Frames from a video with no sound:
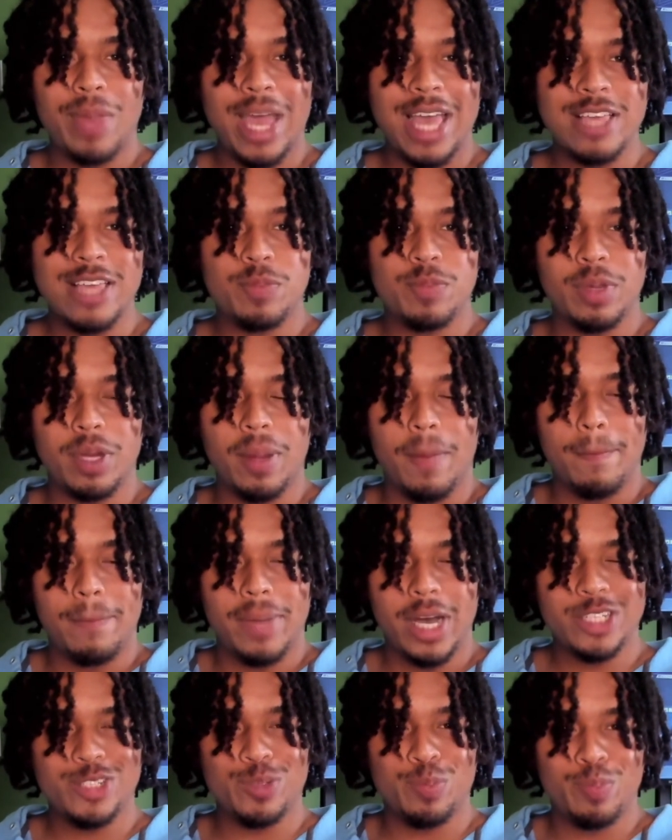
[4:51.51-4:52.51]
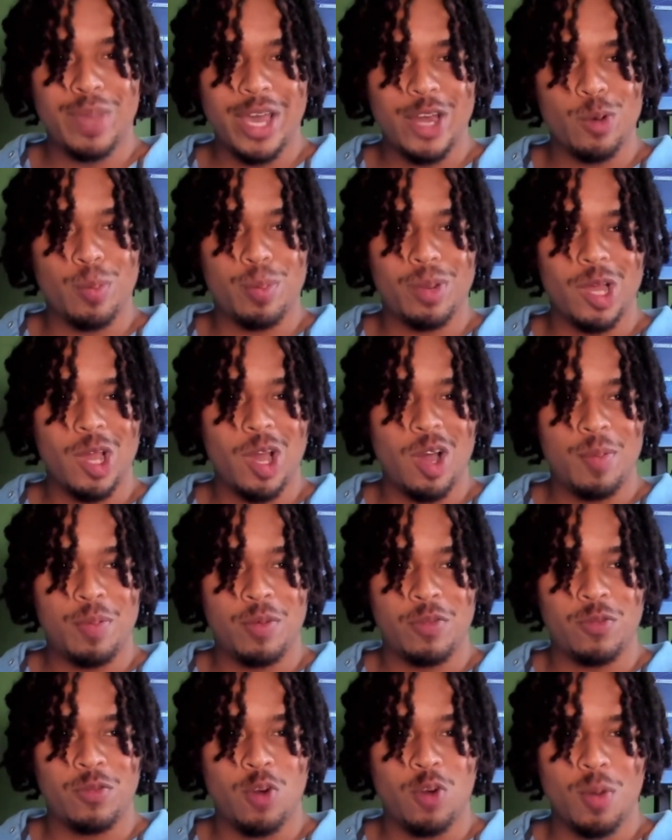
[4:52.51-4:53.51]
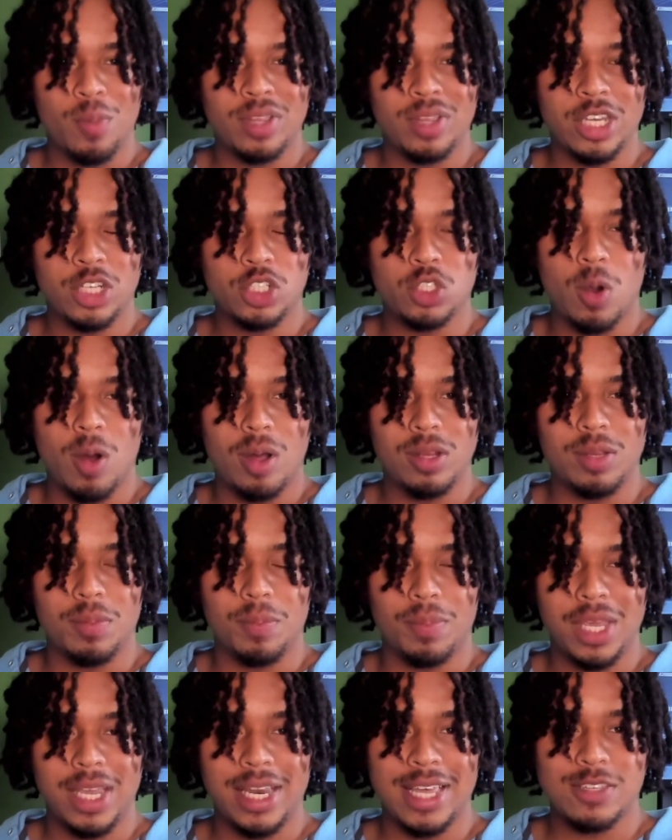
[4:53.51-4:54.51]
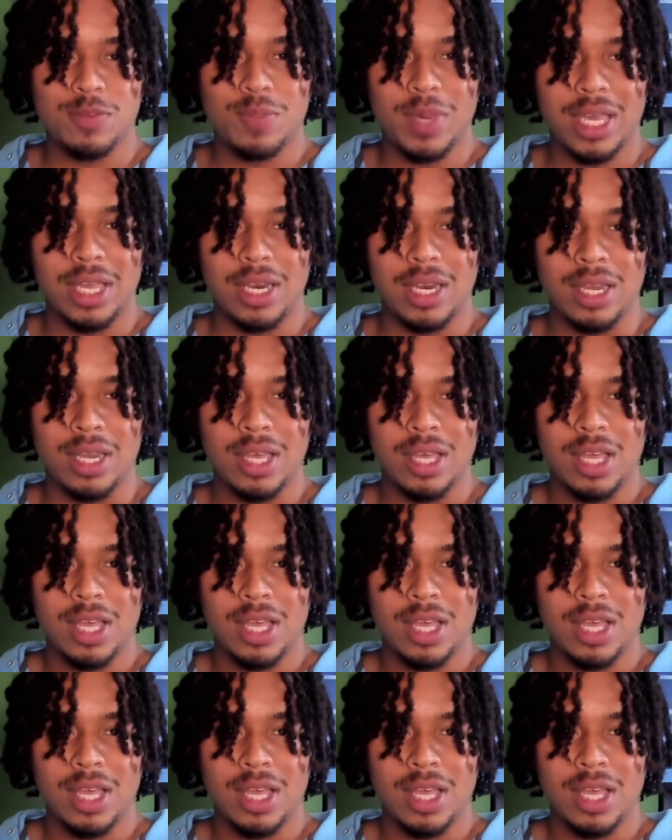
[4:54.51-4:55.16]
has been a much better playoff performer than Joel Embiid has been